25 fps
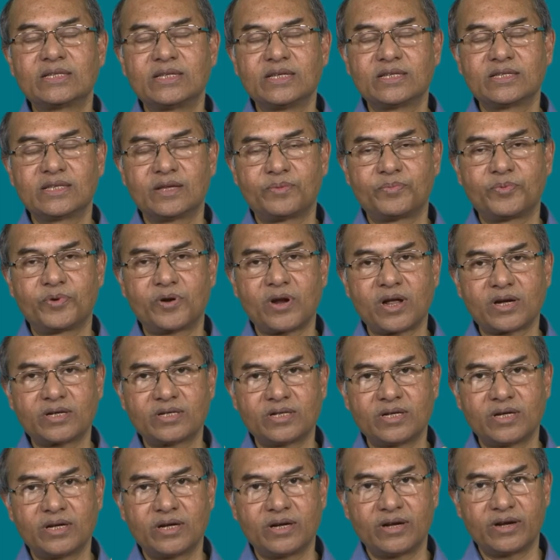is the
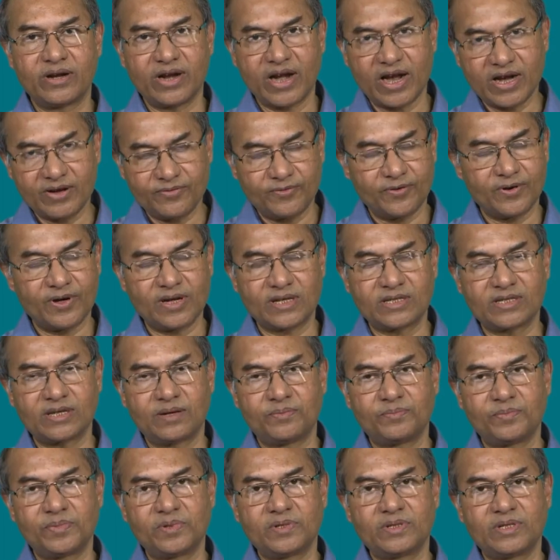production rate for
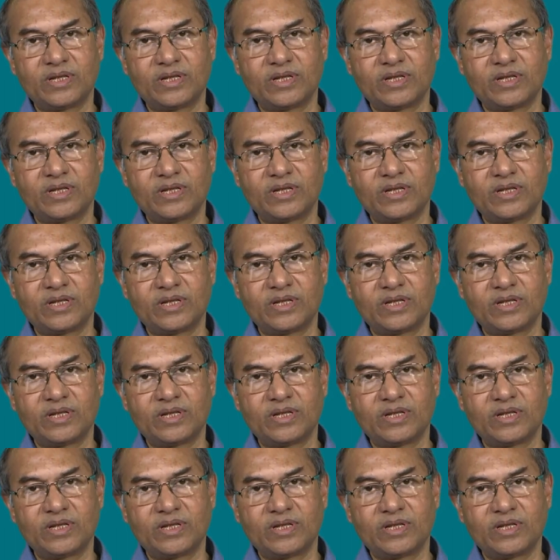example,